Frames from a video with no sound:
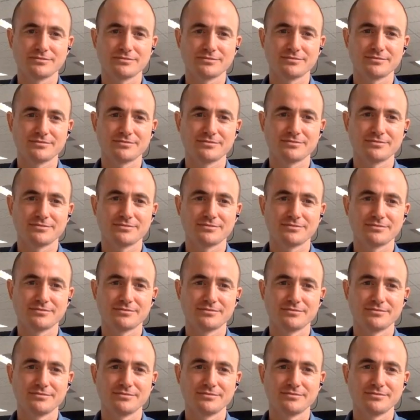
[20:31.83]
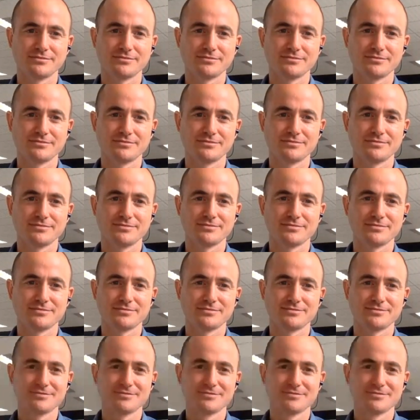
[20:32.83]

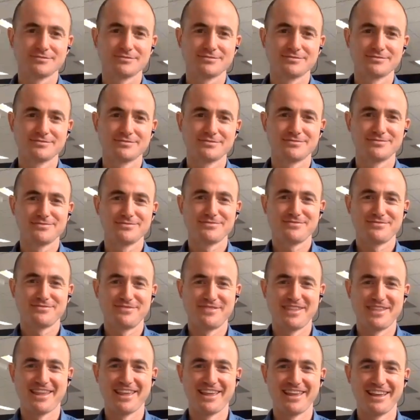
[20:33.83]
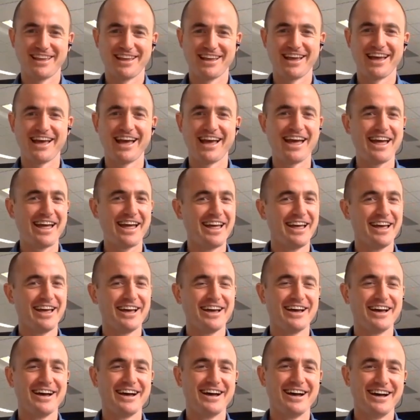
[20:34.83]

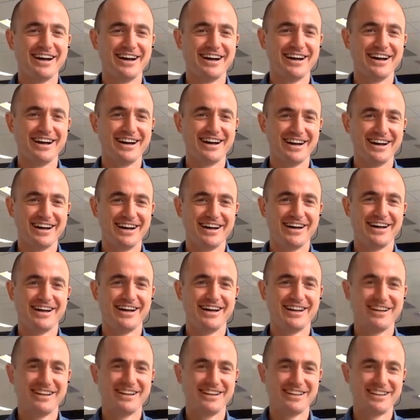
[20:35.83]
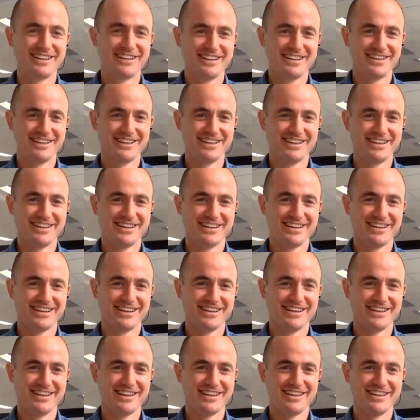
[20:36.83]

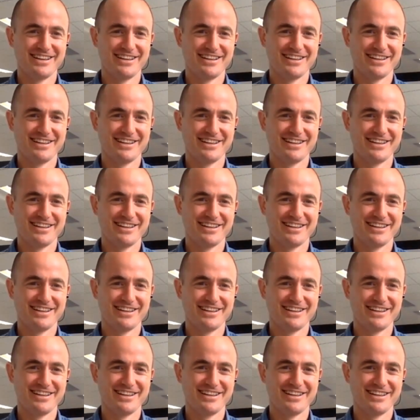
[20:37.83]
The person shown says nothing.